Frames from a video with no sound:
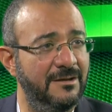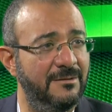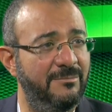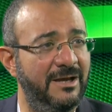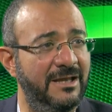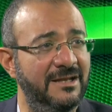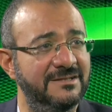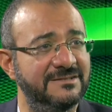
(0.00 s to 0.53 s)

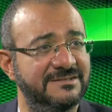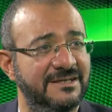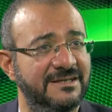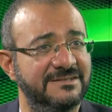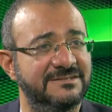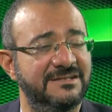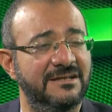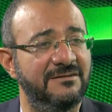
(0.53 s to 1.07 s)

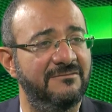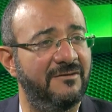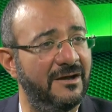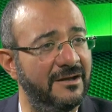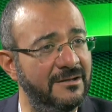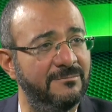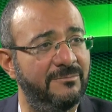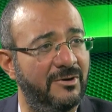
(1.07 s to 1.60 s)
balances the
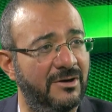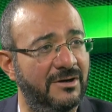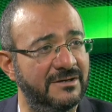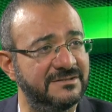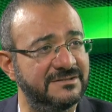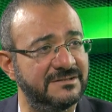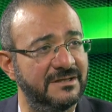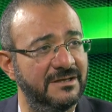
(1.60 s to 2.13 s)
divine
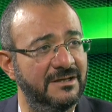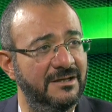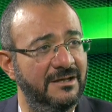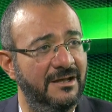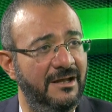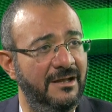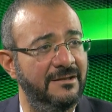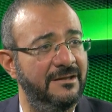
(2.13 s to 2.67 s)
parts
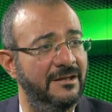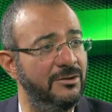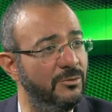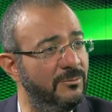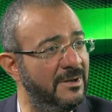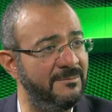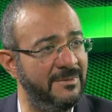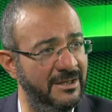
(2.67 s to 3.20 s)
and the
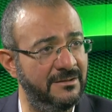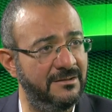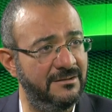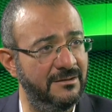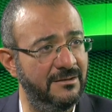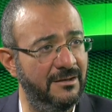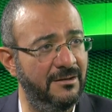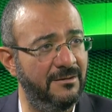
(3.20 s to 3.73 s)
human-made
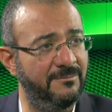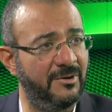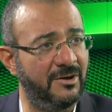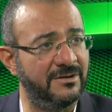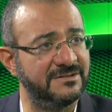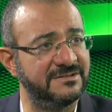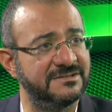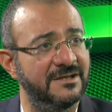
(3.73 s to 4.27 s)

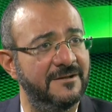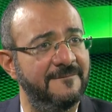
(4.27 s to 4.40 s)
parts.